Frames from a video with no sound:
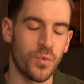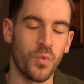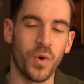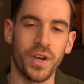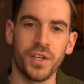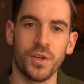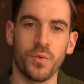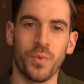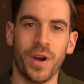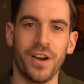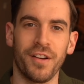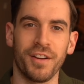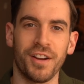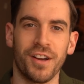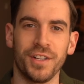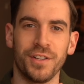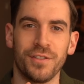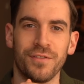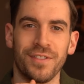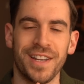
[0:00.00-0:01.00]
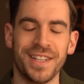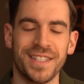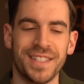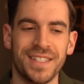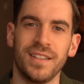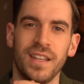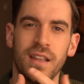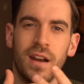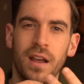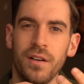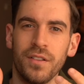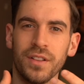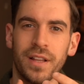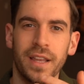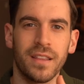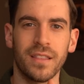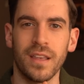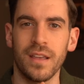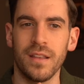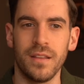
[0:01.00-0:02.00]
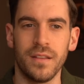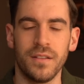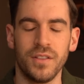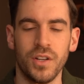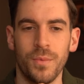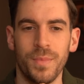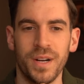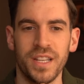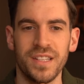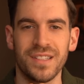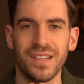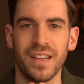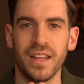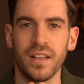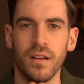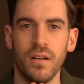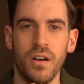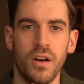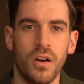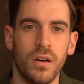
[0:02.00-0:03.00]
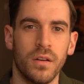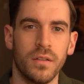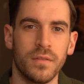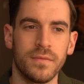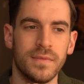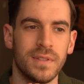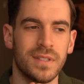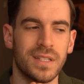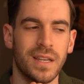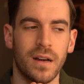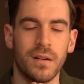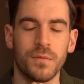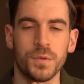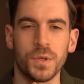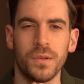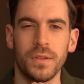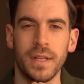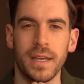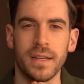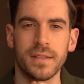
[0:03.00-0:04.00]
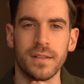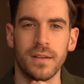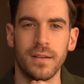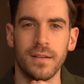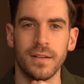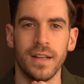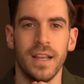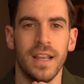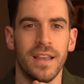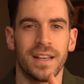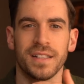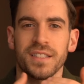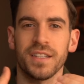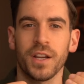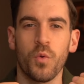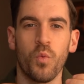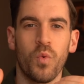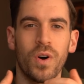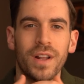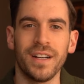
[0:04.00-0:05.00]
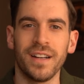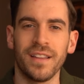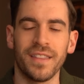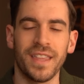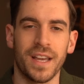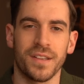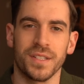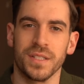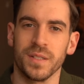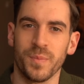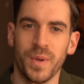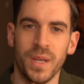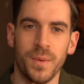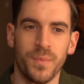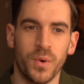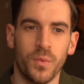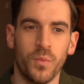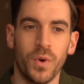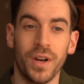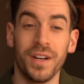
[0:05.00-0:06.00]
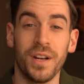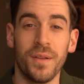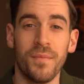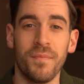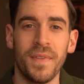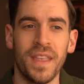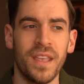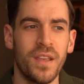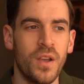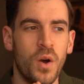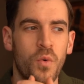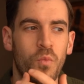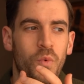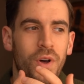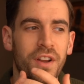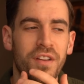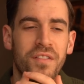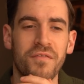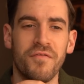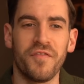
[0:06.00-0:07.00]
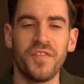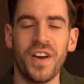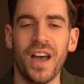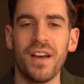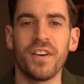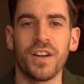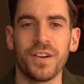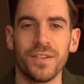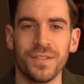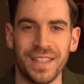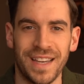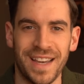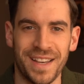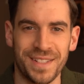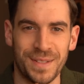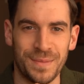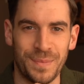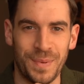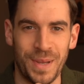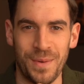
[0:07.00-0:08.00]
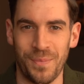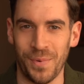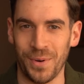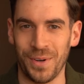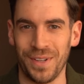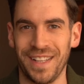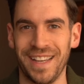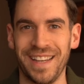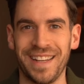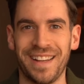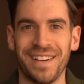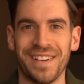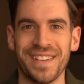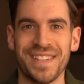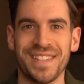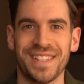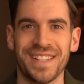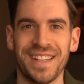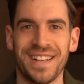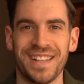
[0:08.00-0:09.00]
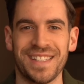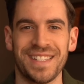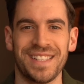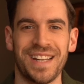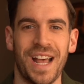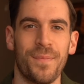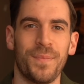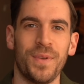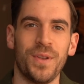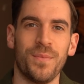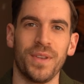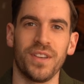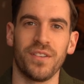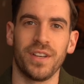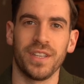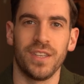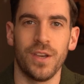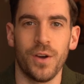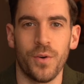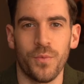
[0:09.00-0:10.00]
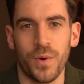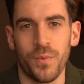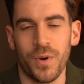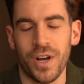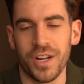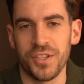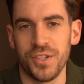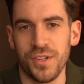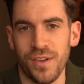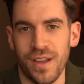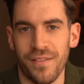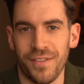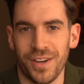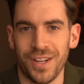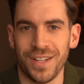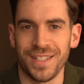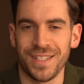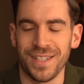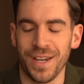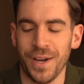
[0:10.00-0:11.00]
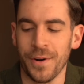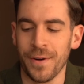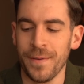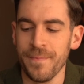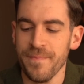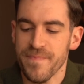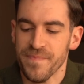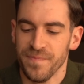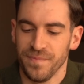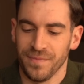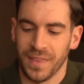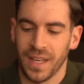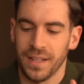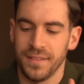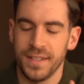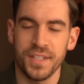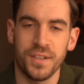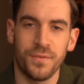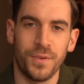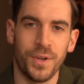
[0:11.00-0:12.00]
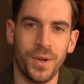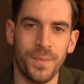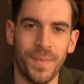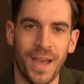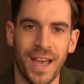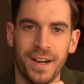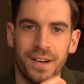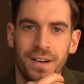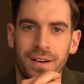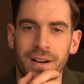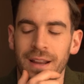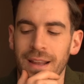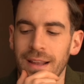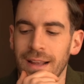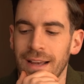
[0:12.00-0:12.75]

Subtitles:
what you're wearing on your wrist. You know, like that nobody's like, oh, he's got a Rolex on. That's like 1 in 1,000 people, 1 in 500,000 people. Like, I was gonna stop you and be like, yo, what watch do you have on? So it doesn't really matter.